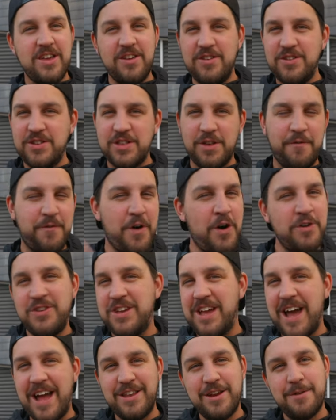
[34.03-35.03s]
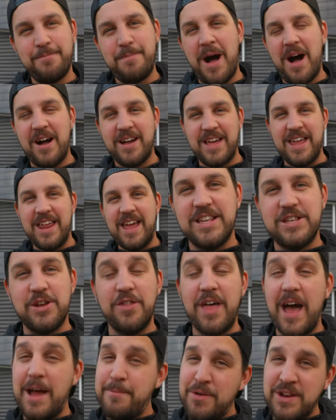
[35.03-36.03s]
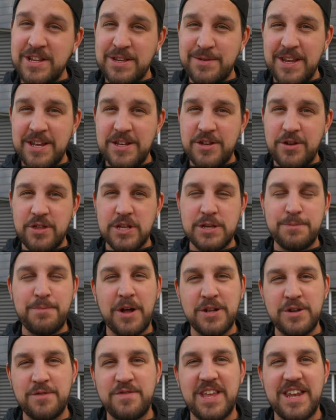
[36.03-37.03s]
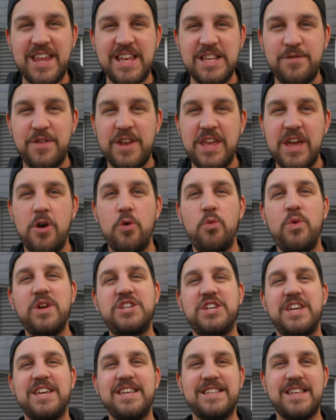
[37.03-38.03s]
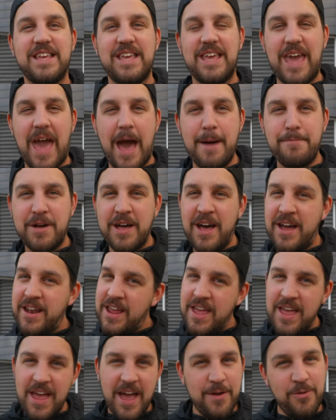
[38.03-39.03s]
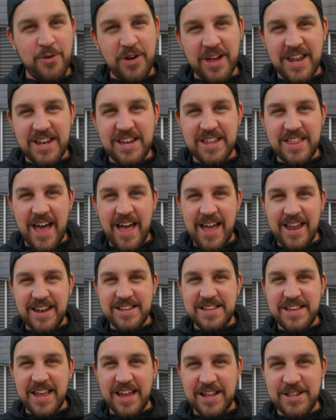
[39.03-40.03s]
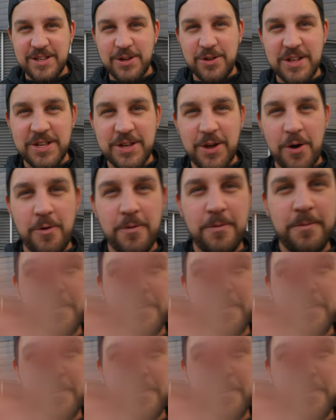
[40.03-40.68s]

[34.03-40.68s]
You use the phone you got in your pocket. So that brings me to the sponsor of today's video, which is CapCut, and we'll get into that in a second. So let's go.